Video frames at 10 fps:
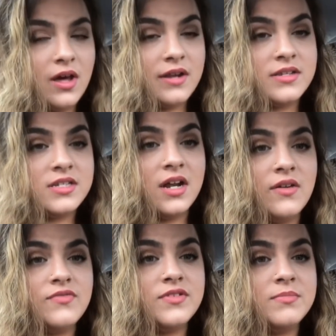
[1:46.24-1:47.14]
lot of
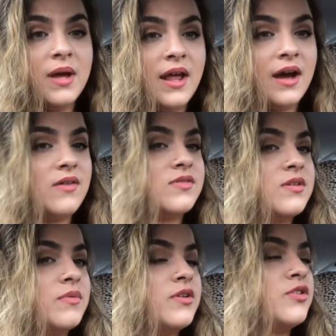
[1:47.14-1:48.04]
stuff to my house.
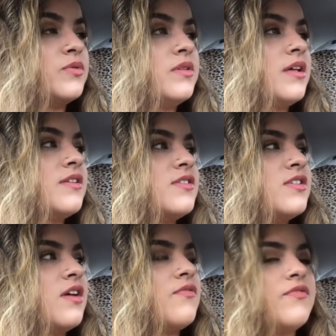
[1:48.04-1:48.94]
I want to do a lot of
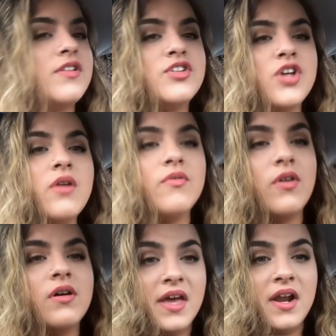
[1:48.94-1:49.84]
stuff in
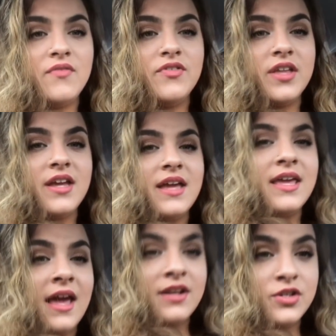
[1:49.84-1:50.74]
general. And I feel like I
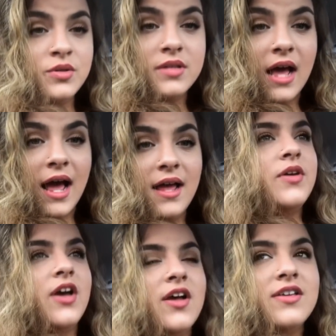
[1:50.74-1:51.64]
can't do that
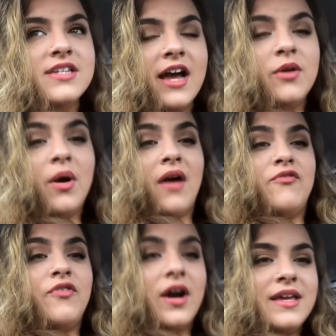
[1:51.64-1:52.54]
because I don't have
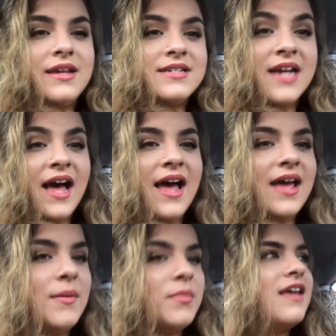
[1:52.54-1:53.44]
fucking
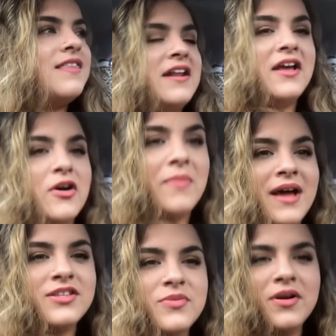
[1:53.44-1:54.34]
time. And then I go
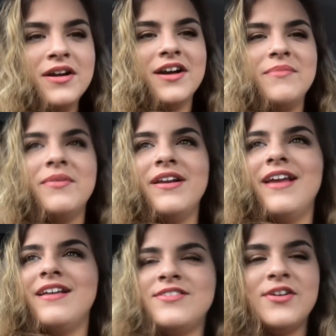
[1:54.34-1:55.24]
back to work on
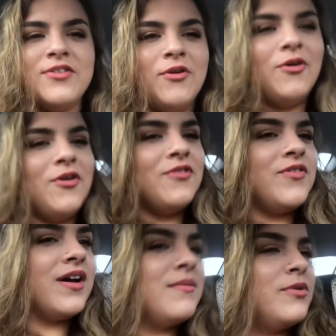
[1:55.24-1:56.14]
Monday and start the whole
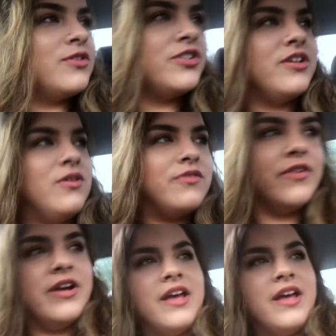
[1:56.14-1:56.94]
fucking bullshit over